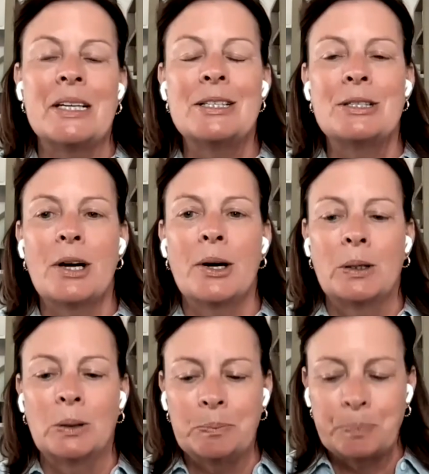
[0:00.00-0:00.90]

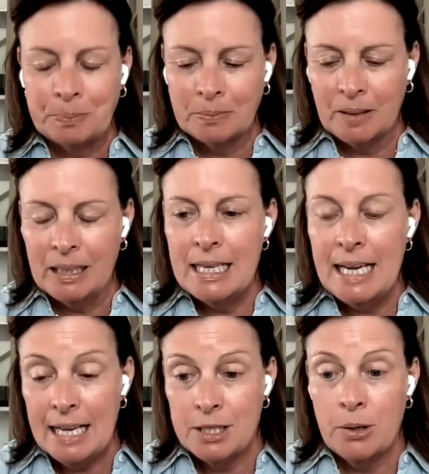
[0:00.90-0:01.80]
So
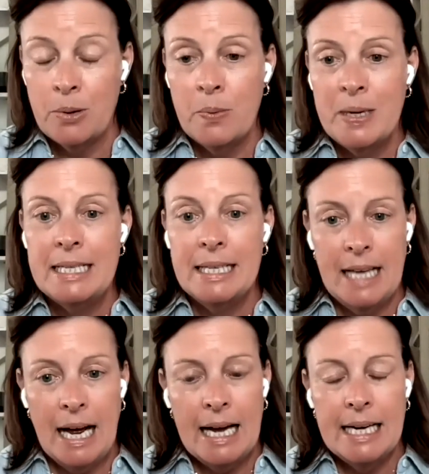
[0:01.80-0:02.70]
we did
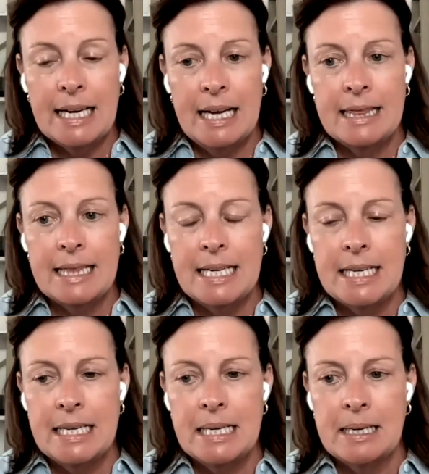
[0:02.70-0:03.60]
that. And
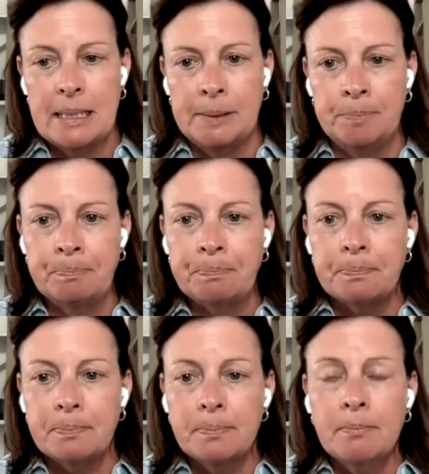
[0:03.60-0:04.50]
then,
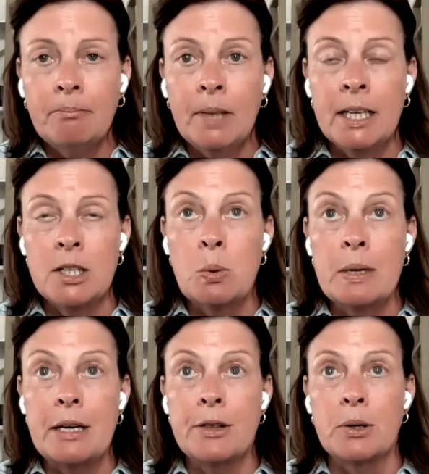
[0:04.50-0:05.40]
in
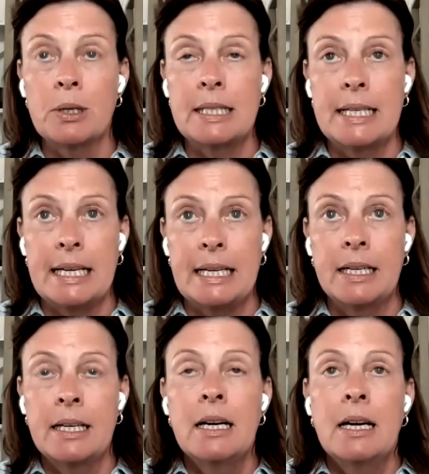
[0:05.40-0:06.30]

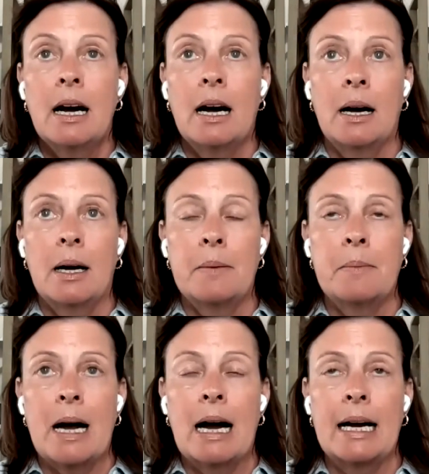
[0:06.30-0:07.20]
2013,
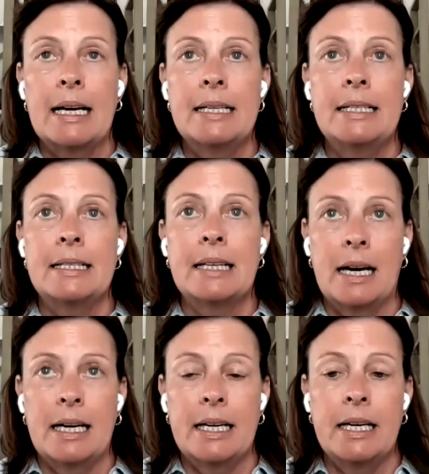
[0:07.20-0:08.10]
I had
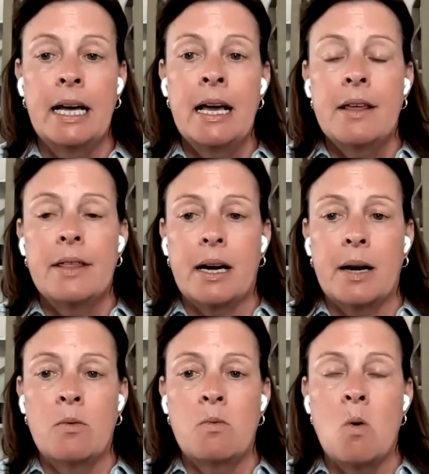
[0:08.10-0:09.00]
decided that
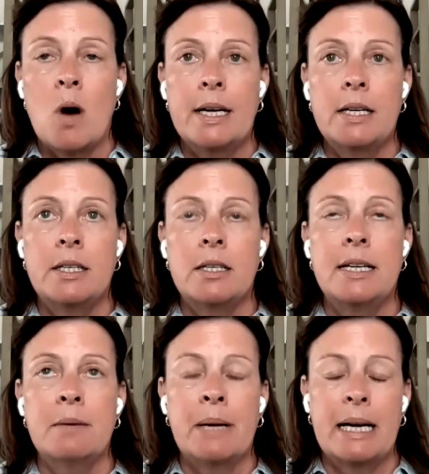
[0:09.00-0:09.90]
I wanted to
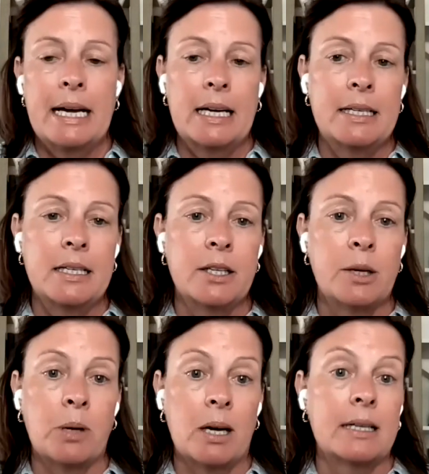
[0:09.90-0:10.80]
dip my hand into
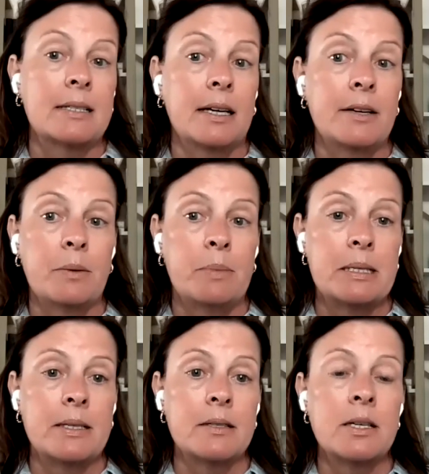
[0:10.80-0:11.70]
the product side of the
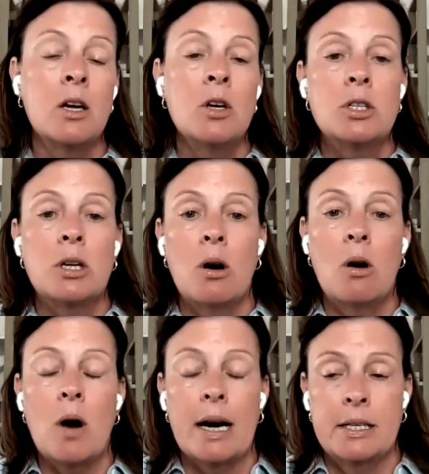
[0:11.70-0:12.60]
business.
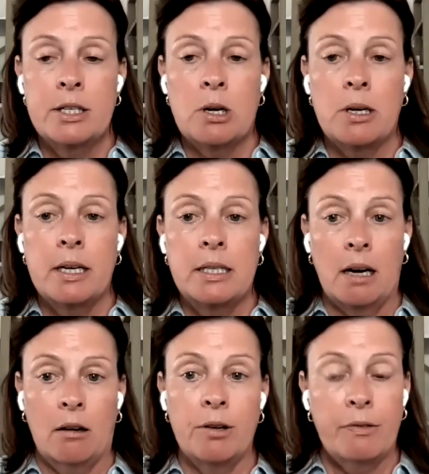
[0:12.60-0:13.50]
So I started a
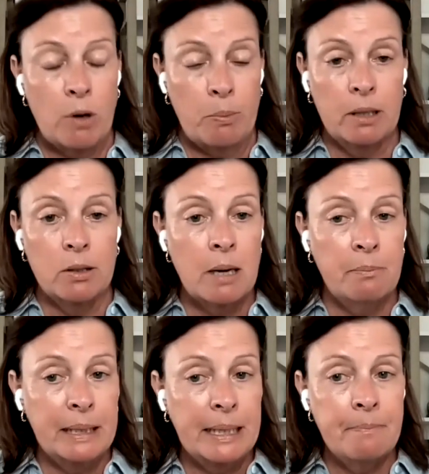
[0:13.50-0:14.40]
decorative throw pillow
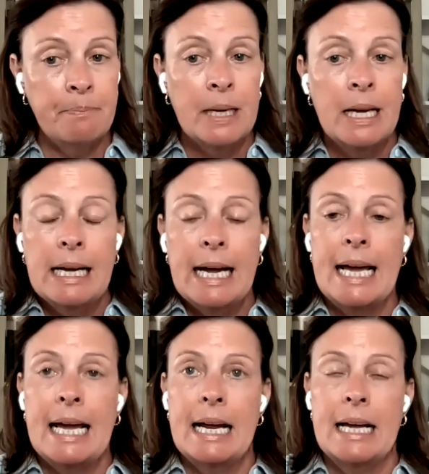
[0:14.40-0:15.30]
company
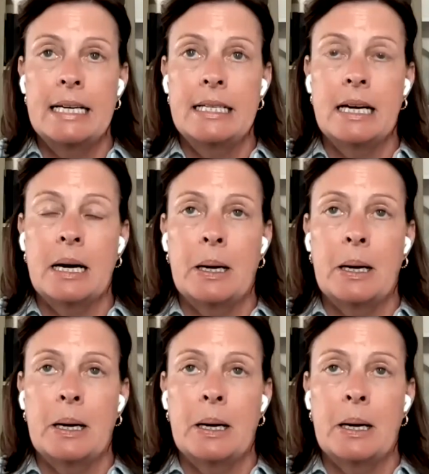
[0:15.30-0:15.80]
and